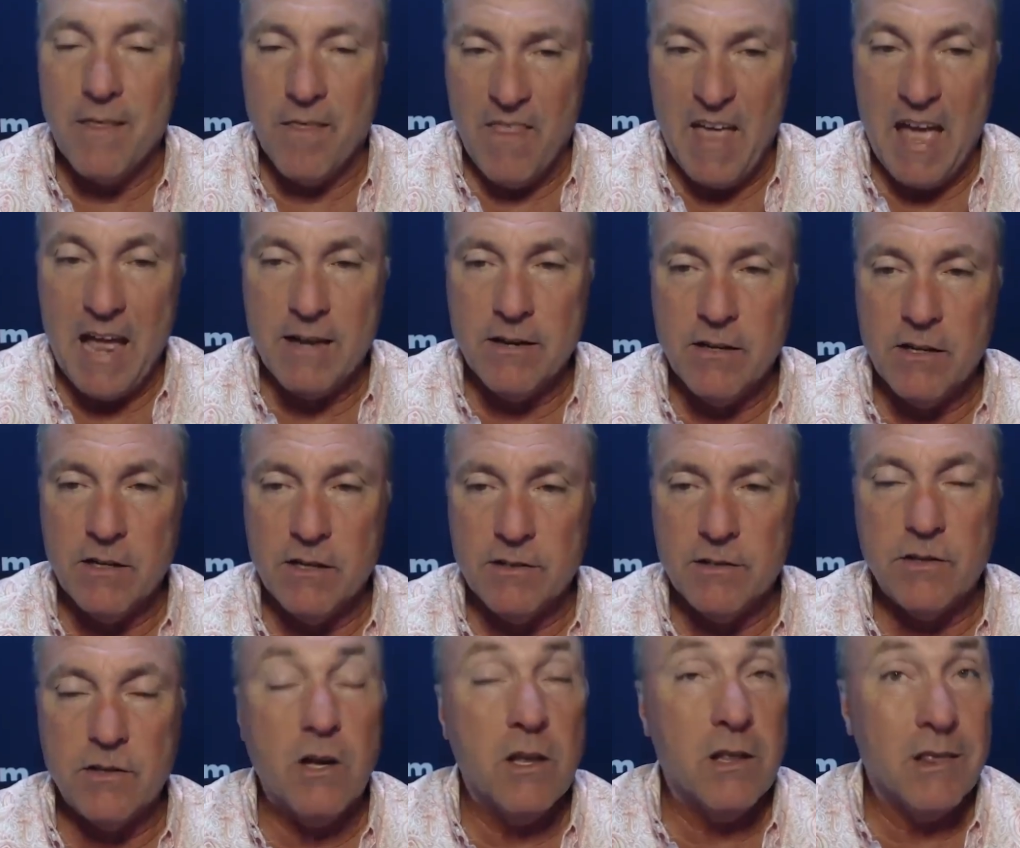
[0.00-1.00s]
That
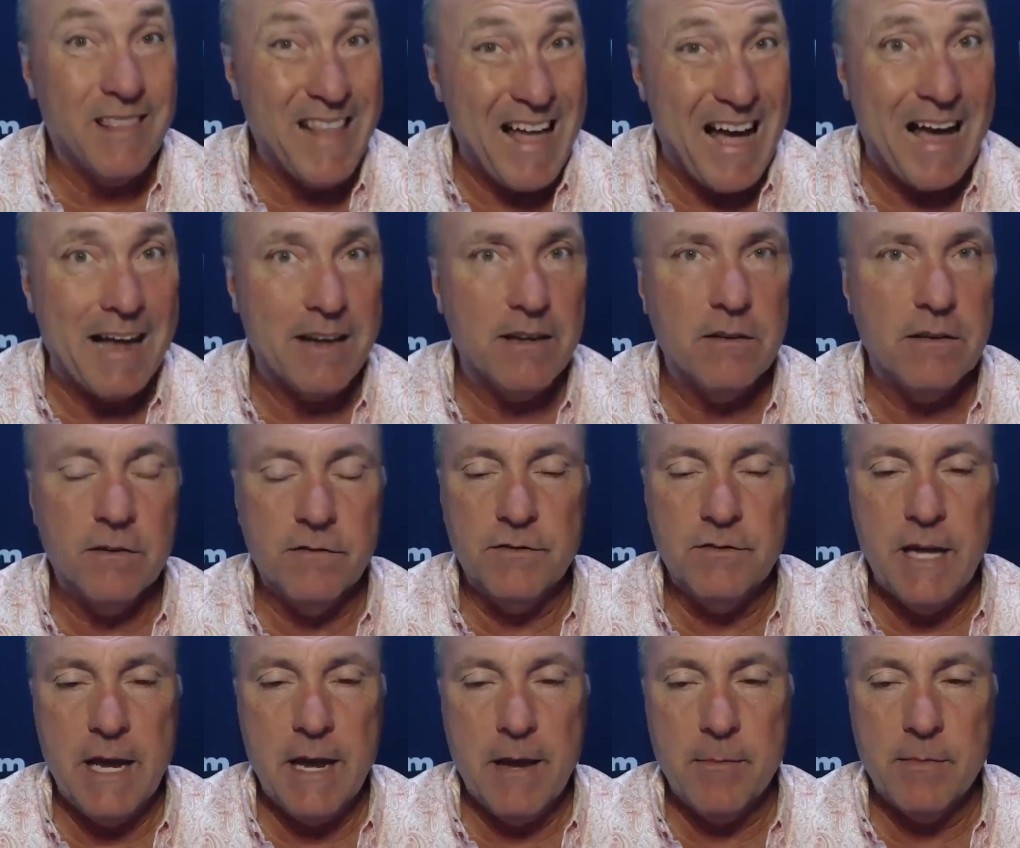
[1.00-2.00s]
does a lot of
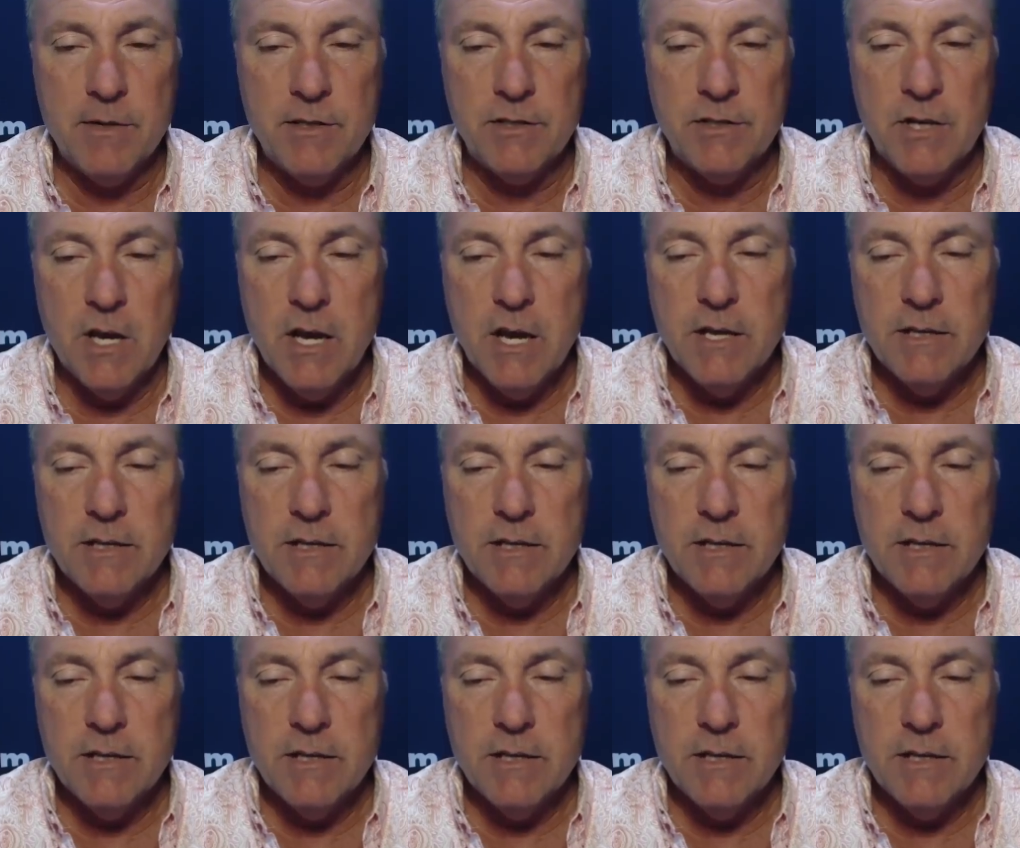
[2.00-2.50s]
damage.